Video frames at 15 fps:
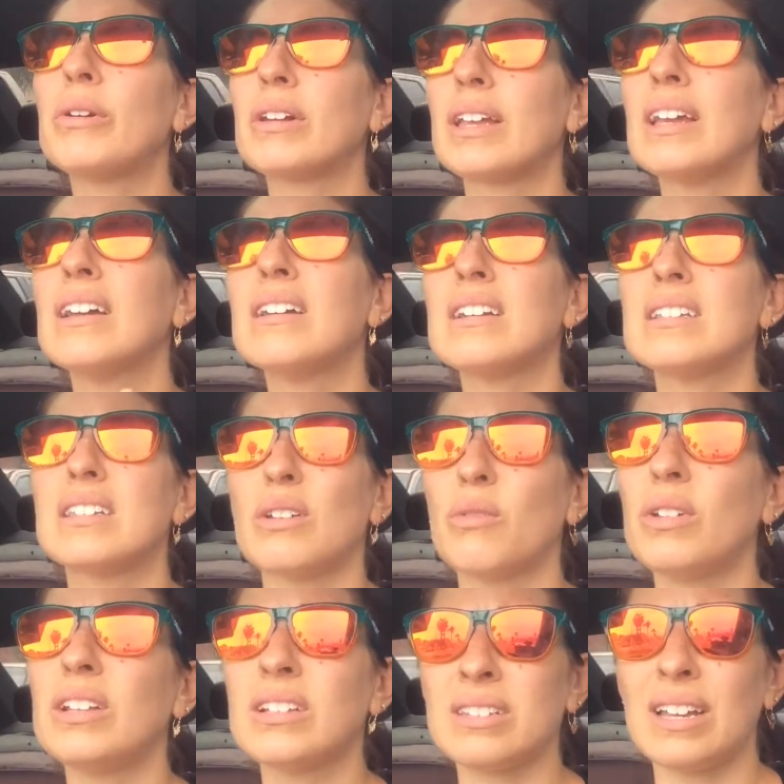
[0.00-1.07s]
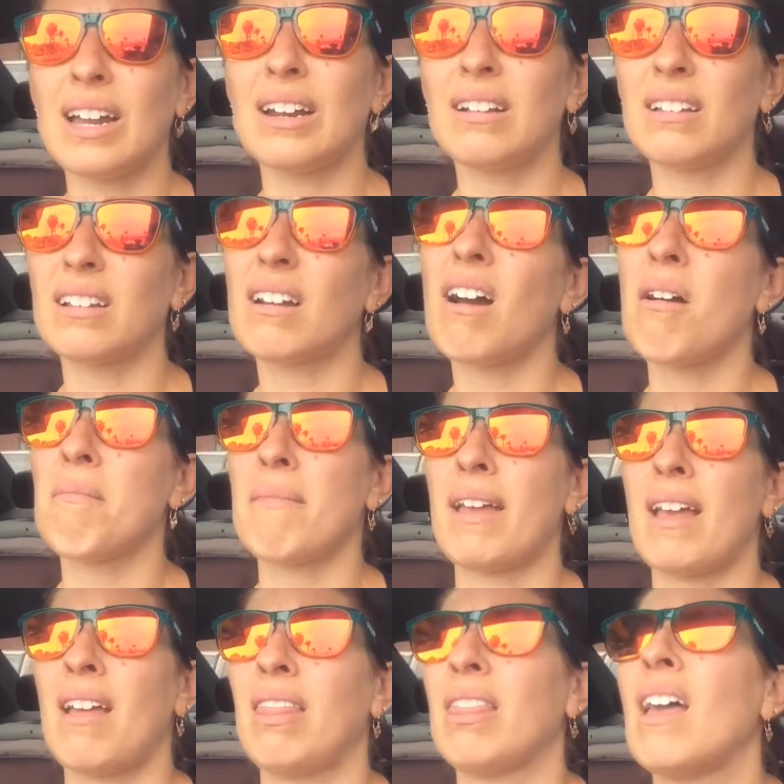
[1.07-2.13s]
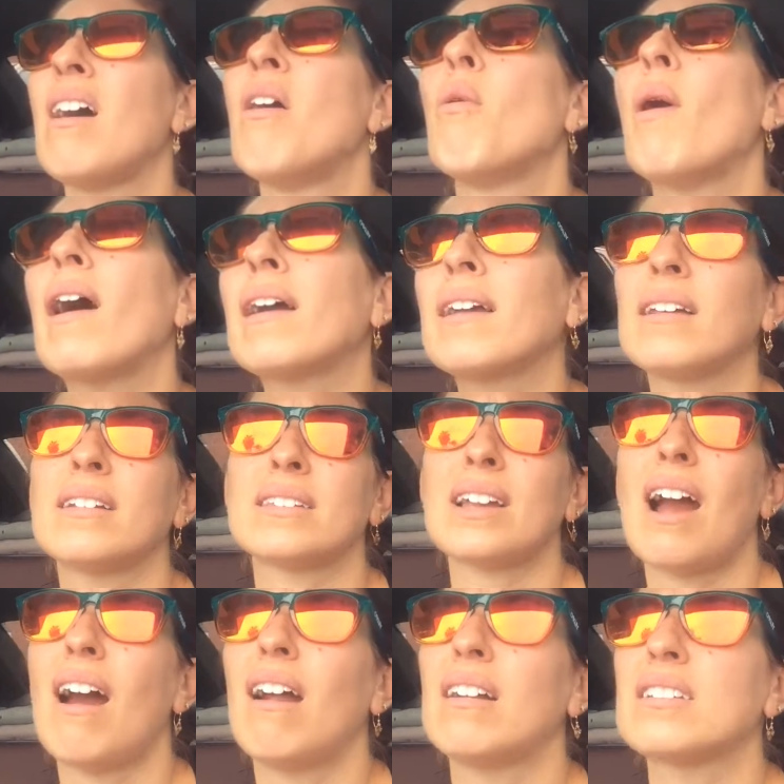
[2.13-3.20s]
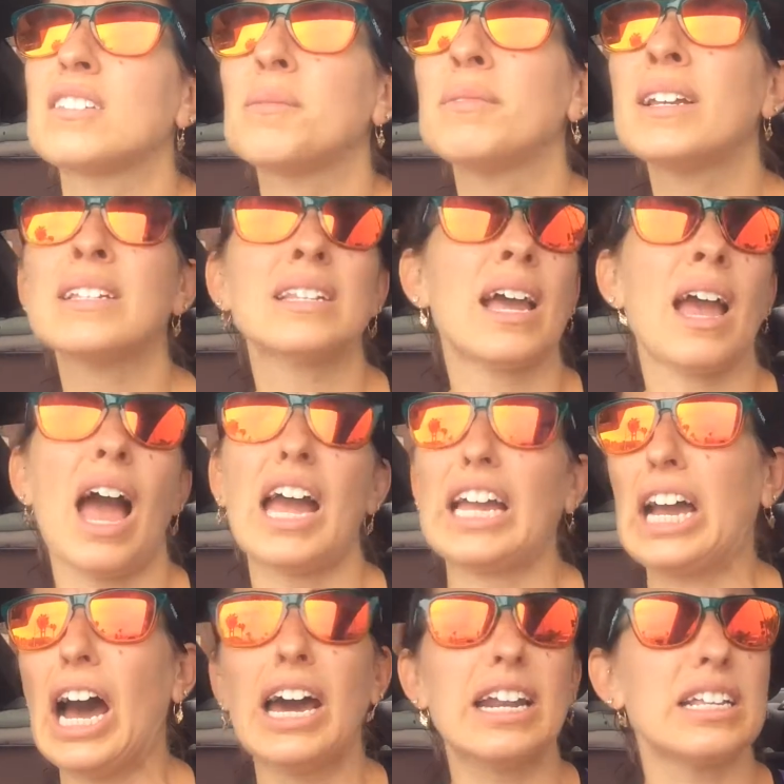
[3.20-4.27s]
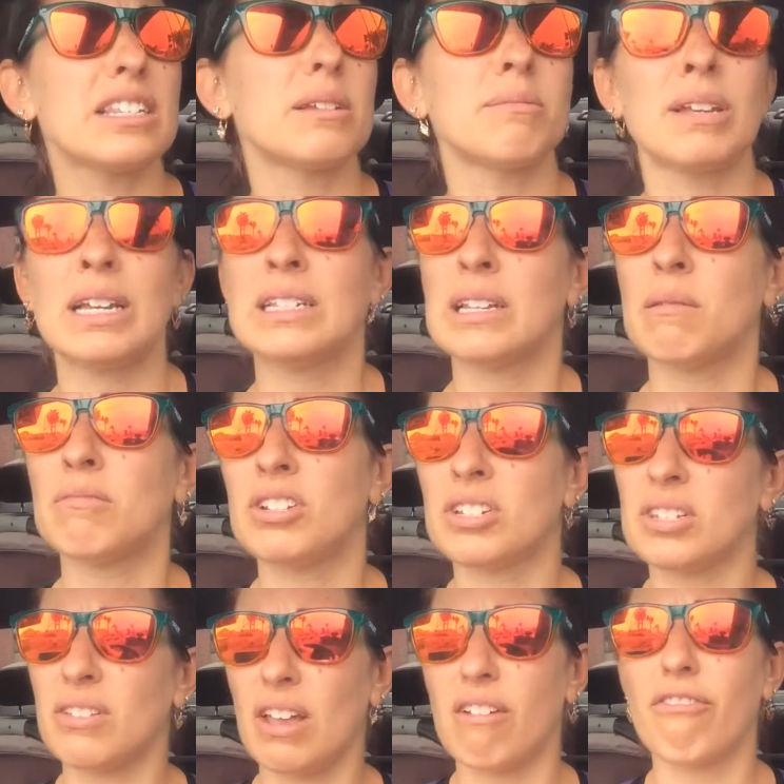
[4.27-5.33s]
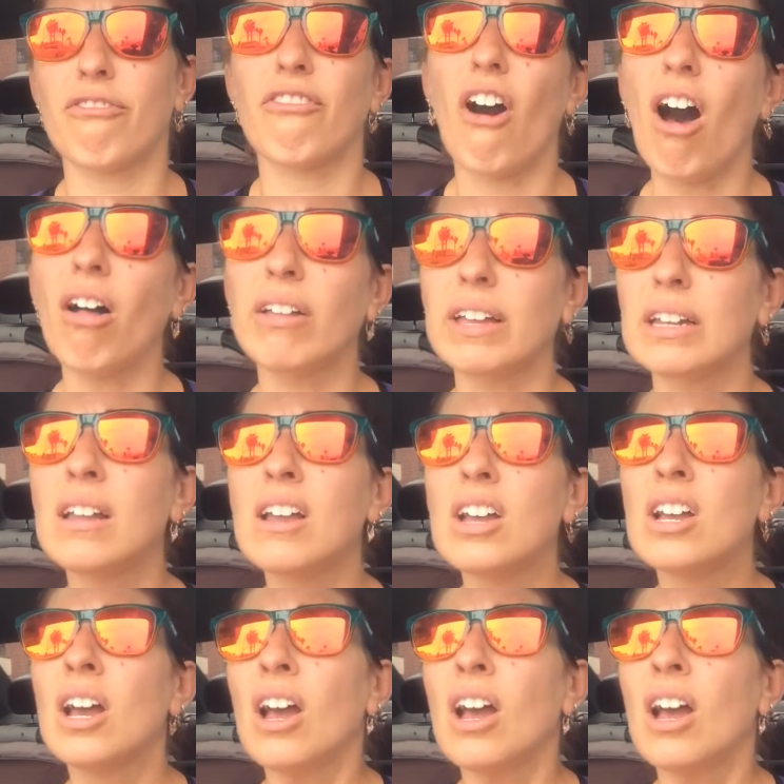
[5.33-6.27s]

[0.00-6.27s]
we were kids, if we decided, like, oh man, walking is hard. Some days I got it. Some days I'm just like falling.